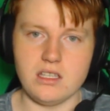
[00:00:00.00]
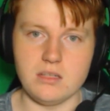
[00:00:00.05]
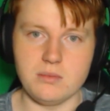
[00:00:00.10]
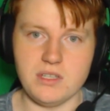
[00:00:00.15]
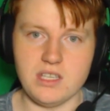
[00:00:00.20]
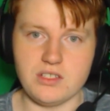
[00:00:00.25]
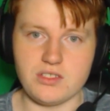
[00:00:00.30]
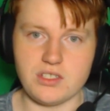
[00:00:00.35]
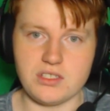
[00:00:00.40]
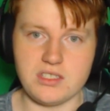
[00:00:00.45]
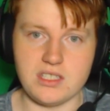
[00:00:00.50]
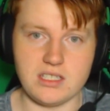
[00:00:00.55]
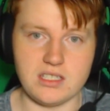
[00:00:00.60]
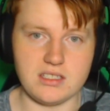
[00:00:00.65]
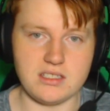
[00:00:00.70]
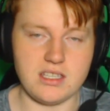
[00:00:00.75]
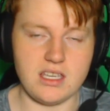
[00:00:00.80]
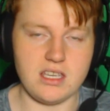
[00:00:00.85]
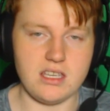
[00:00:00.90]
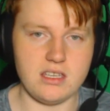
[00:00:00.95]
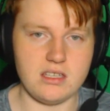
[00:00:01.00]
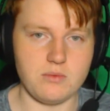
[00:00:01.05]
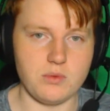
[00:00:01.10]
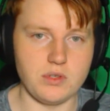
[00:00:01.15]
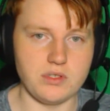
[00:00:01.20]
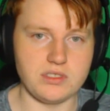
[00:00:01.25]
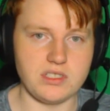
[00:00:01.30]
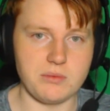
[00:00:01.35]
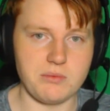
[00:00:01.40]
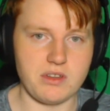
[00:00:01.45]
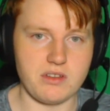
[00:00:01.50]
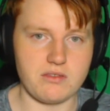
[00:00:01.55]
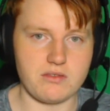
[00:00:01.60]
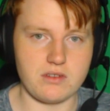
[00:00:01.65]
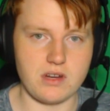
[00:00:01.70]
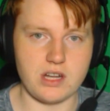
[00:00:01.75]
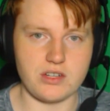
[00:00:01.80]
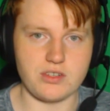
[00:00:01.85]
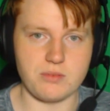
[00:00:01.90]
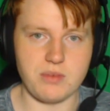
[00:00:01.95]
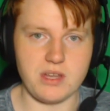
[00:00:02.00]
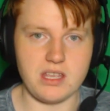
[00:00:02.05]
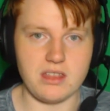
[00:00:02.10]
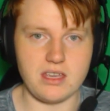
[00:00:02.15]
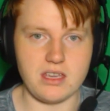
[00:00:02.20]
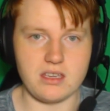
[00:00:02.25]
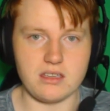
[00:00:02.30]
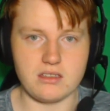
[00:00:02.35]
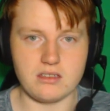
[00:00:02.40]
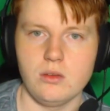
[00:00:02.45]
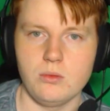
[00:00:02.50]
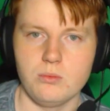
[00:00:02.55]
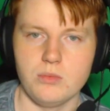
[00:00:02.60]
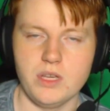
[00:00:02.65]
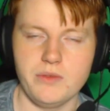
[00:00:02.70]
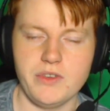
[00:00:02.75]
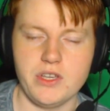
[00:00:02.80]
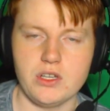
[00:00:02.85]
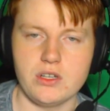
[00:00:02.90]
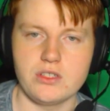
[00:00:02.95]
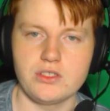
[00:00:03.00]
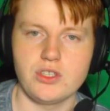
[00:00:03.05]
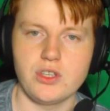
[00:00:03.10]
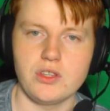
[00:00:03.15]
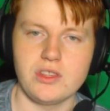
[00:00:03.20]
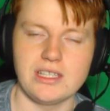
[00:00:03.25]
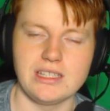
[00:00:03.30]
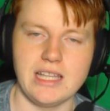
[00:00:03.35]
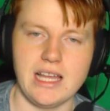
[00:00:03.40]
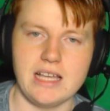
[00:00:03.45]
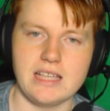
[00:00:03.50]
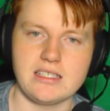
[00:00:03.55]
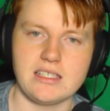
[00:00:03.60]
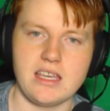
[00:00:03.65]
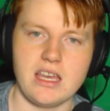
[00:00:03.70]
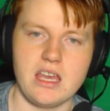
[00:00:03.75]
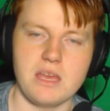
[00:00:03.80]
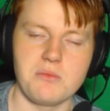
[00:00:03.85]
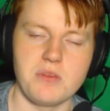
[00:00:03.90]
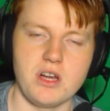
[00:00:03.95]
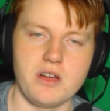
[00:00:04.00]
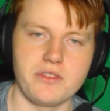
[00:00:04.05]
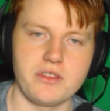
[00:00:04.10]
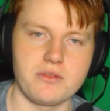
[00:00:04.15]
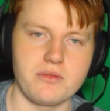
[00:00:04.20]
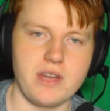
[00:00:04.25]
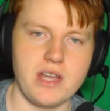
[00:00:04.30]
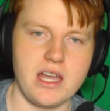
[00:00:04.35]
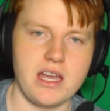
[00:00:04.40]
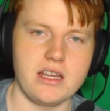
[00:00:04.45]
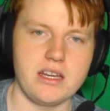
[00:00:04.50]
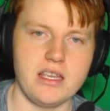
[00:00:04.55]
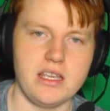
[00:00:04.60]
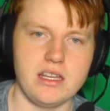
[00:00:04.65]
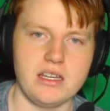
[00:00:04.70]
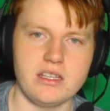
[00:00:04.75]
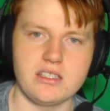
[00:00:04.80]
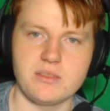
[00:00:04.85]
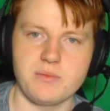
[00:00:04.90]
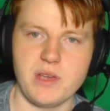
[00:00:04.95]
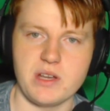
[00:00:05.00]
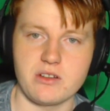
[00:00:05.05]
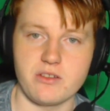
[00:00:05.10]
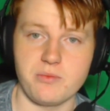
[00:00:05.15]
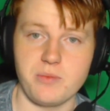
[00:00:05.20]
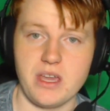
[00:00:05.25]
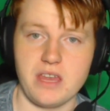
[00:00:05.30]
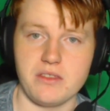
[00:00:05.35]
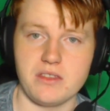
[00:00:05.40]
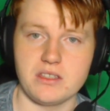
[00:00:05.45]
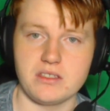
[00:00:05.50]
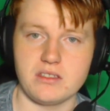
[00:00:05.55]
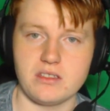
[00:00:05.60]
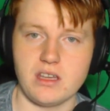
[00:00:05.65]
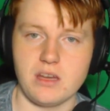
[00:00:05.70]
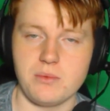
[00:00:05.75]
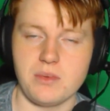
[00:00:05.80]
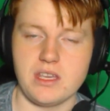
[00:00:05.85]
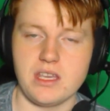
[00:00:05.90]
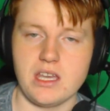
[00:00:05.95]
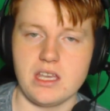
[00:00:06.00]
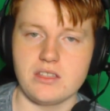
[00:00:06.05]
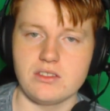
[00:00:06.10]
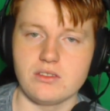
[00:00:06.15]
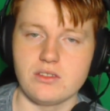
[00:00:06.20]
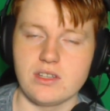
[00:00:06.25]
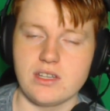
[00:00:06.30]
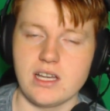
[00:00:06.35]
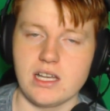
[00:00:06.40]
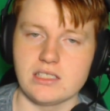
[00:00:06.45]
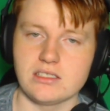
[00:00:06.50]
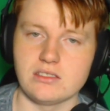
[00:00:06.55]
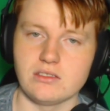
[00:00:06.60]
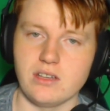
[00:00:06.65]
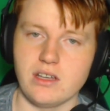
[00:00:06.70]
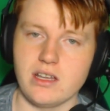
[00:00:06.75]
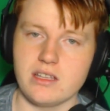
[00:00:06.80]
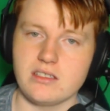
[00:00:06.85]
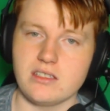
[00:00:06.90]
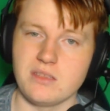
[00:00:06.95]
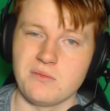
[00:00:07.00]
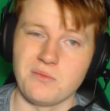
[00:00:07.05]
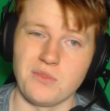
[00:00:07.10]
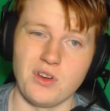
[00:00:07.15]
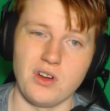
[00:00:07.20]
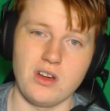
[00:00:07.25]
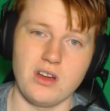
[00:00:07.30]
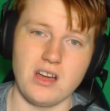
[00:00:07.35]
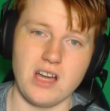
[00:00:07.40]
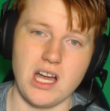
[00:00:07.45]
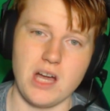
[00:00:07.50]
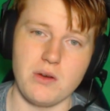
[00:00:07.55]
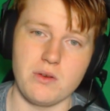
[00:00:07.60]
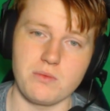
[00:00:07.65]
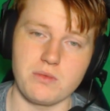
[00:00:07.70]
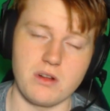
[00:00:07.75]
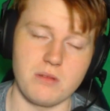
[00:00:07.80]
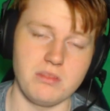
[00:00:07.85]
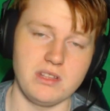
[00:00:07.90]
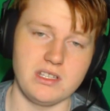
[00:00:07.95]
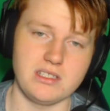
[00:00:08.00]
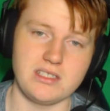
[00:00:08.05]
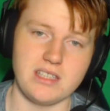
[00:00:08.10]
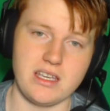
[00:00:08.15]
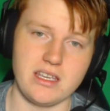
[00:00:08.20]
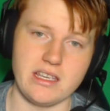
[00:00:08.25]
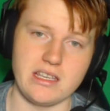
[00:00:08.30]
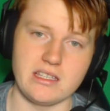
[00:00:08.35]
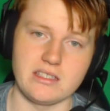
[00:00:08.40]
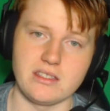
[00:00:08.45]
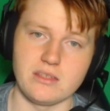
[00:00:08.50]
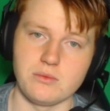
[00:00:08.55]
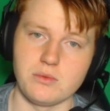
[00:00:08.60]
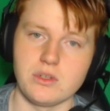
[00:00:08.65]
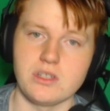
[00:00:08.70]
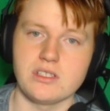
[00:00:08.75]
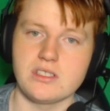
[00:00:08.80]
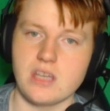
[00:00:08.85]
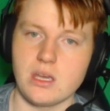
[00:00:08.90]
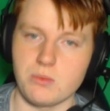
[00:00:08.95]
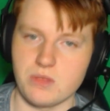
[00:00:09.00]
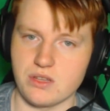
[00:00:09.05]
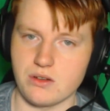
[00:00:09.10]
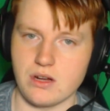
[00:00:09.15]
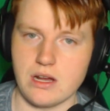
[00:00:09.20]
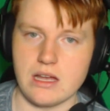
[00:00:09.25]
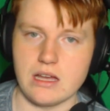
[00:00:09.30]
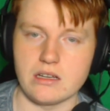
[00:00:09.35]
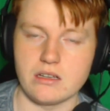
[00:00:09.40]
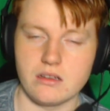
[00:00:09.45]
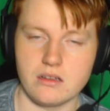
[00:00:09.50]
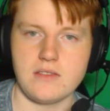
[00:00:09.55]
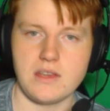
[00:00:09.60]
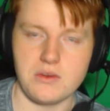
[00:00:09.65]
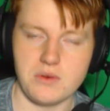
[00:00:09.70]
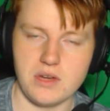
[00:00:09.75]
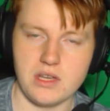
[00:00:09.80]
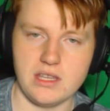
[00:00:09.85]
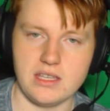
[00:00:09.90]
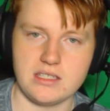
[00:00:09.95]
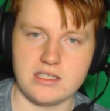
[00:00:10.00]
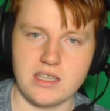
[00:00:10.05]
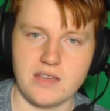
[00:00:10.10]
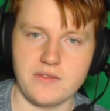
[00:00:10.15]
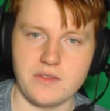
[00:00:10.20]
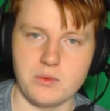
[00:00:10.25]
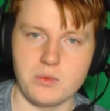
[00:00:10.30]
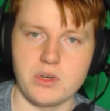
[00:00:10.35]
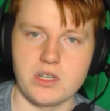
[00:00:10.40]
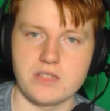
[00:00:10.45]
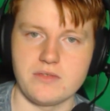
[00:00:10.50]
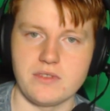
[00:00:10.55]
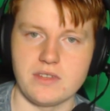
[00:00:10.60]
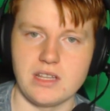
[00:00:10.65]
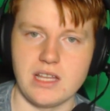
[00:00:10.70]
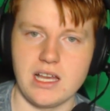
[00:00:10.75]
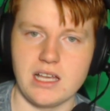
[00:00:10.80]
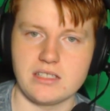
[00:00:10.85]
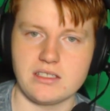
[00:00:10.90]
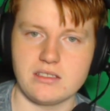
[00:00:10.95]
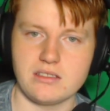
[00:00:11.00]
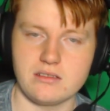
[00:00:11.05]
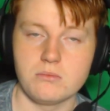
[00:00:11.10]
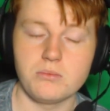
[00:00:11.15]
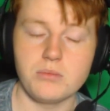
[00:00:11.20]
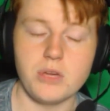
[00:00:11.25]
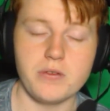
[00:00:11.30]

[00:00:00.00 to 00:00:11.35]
It'll be interesting to see, will Samir Adraja be there? Moving on to the last game of the round, it is the Penrith Panthers up against the Newcastle Knights in what I would probably say is the worst game of the round. They really saved the worst for last.